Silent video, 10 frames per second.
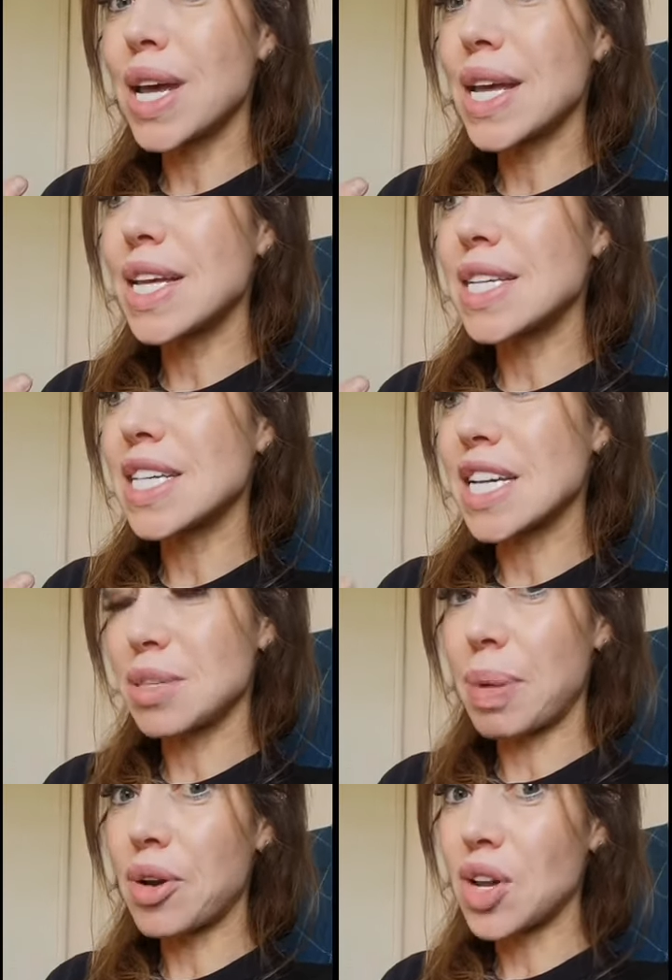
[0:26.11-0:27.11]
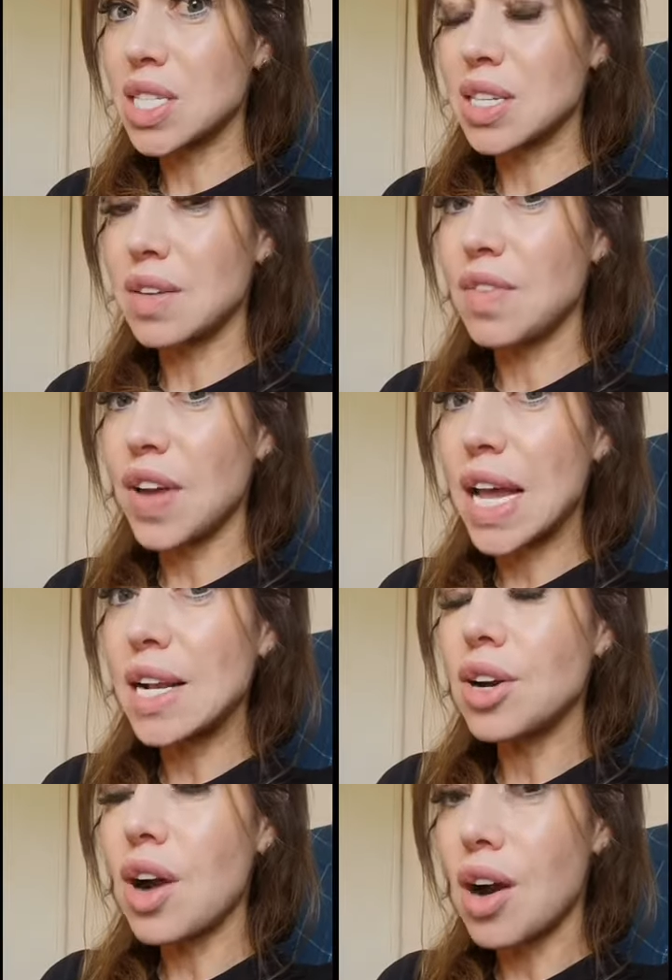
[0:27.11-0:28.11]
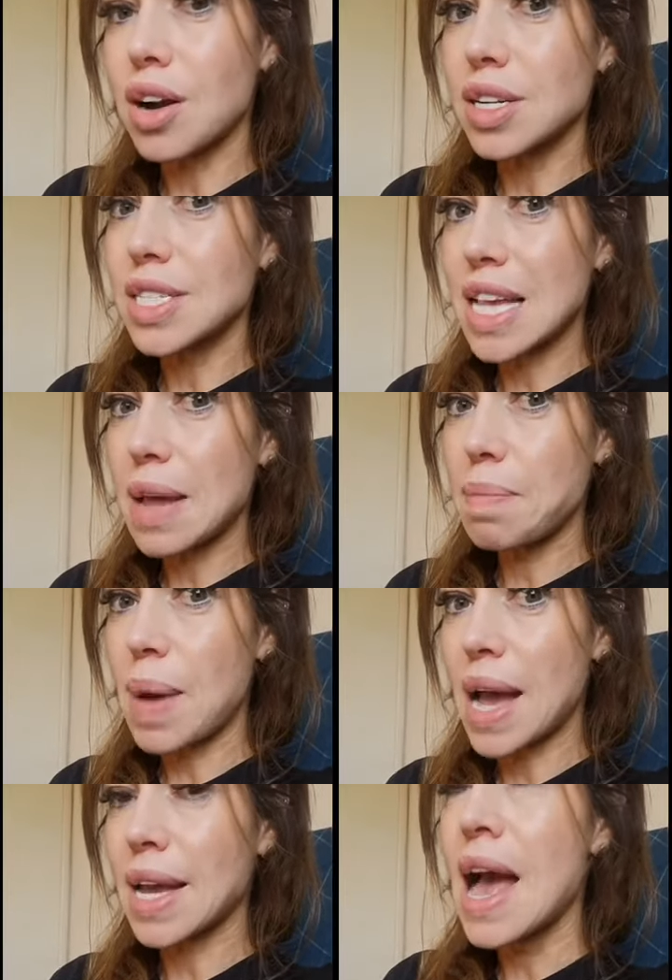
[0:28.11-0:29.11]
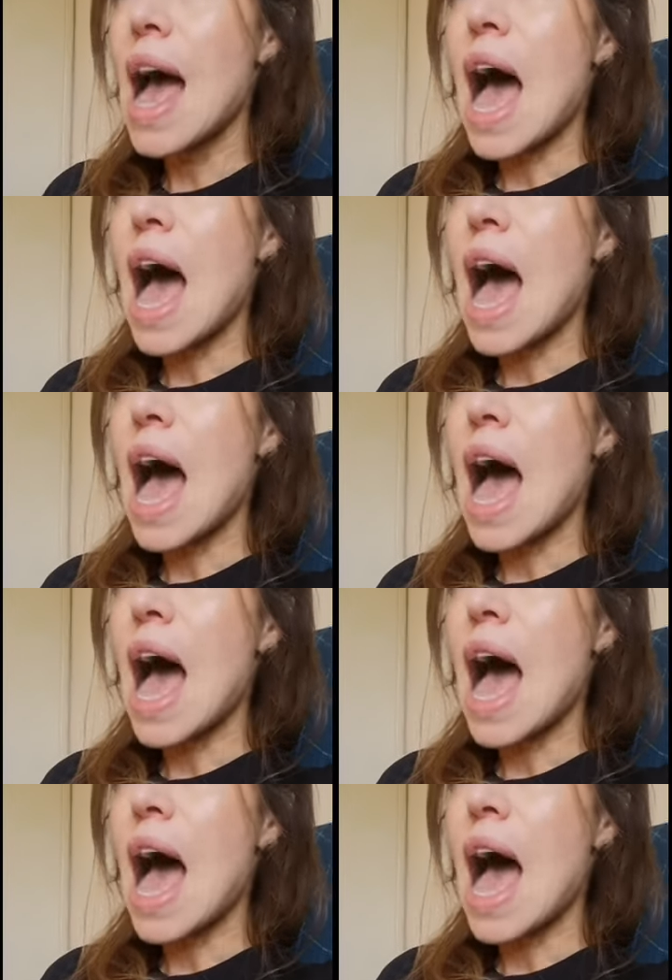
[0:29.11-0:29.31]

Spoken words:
is experiencing failure or setback.